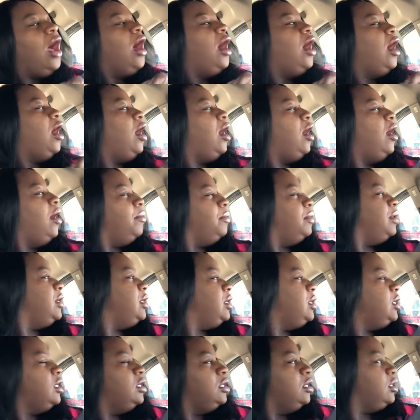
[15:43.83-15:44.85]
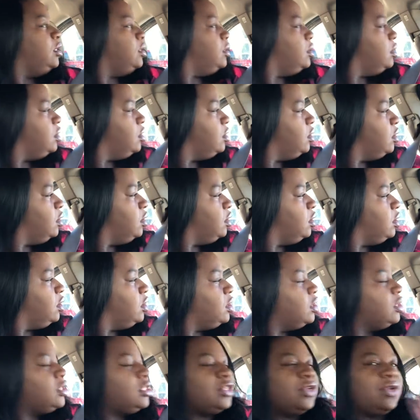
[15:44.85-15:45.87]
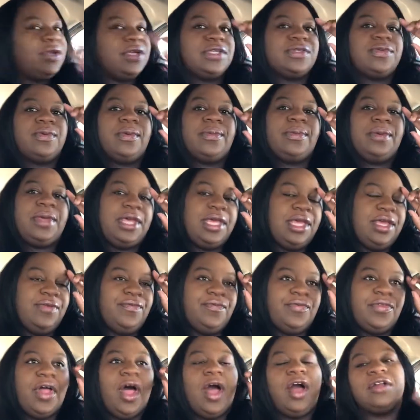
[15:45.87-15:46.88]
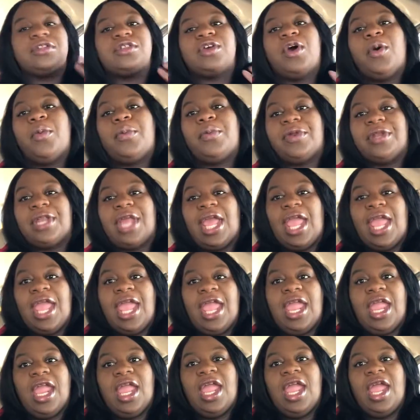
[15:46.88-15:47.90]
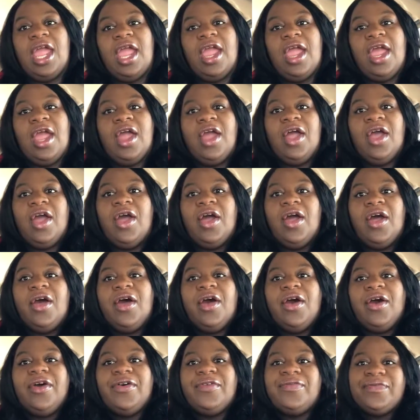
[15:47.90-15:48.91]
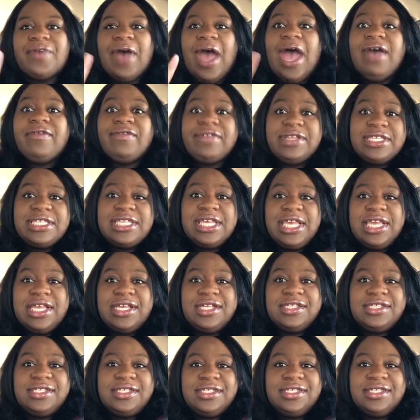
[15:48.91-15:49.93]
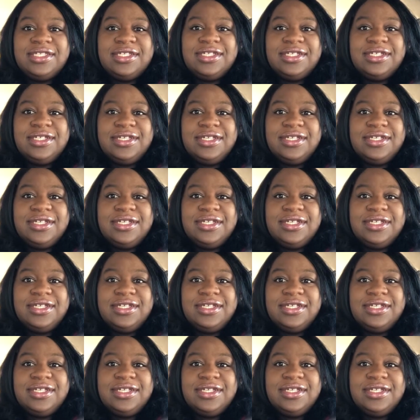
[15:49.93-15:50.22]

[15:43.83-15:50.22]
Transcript: Um, so this will be Vlogtober day five and six,